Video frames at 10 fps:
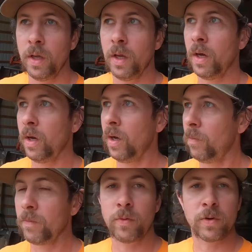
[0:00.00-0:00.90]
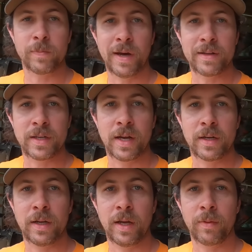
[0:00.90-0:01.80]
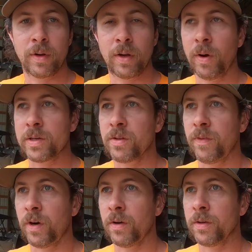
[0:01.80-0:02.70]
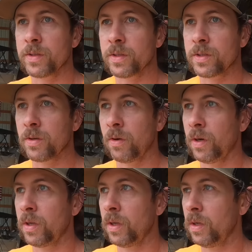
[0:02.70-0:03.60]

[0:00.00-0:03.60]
Of course, by design today, we're gonna go watch the Vols start